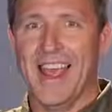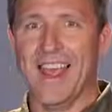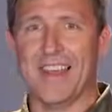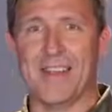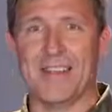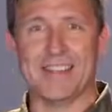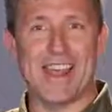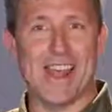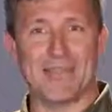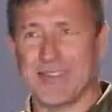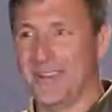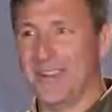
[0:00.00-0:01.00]
Yeah, you guys
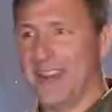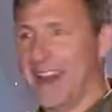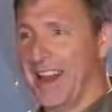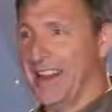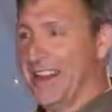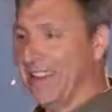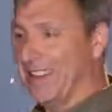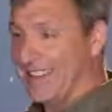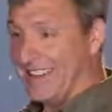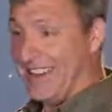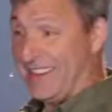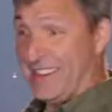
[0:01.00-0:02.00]
laughed. Good, you got it.
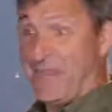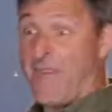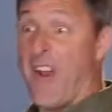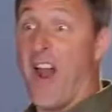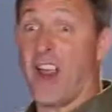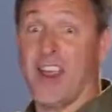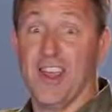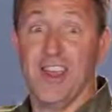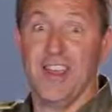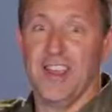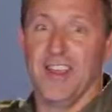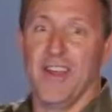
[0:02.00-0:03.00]
It's fuck,
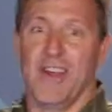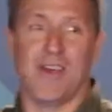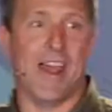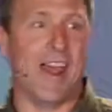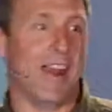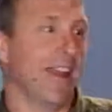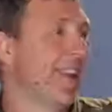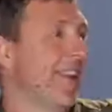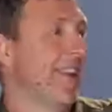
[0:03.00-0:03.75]
all right?